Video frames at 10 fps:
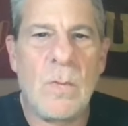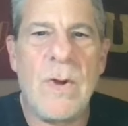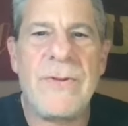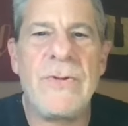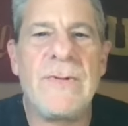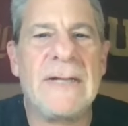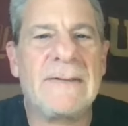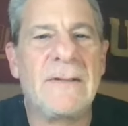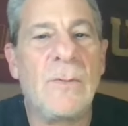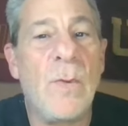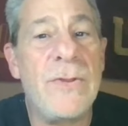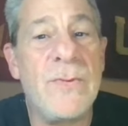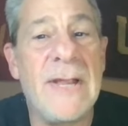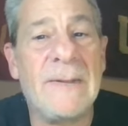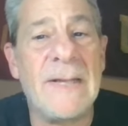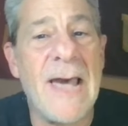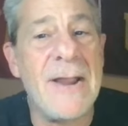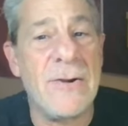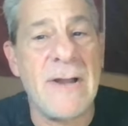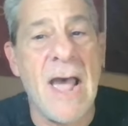Whether you get the
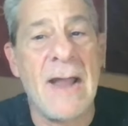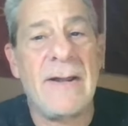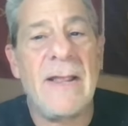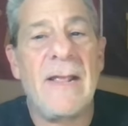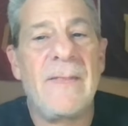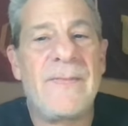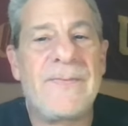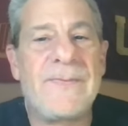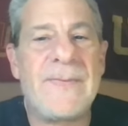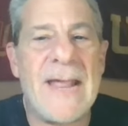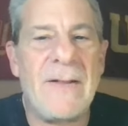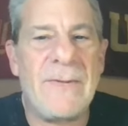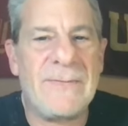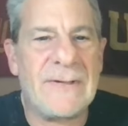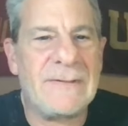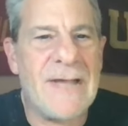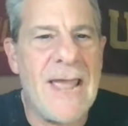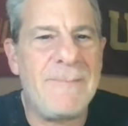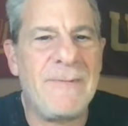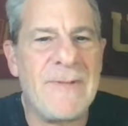guy or not, that there's a
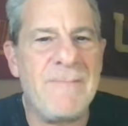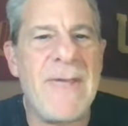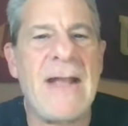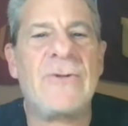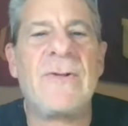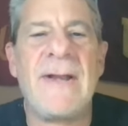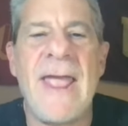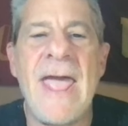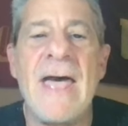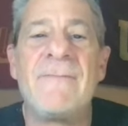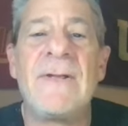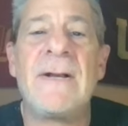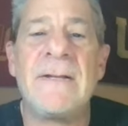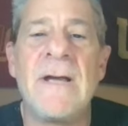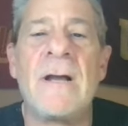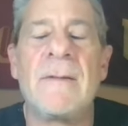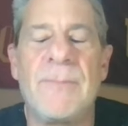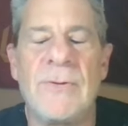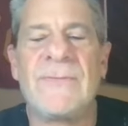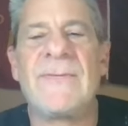type of impact you can have in a young
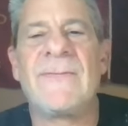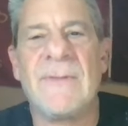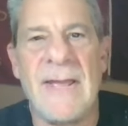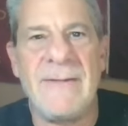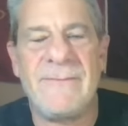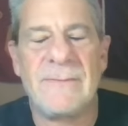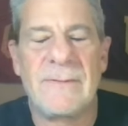person's life.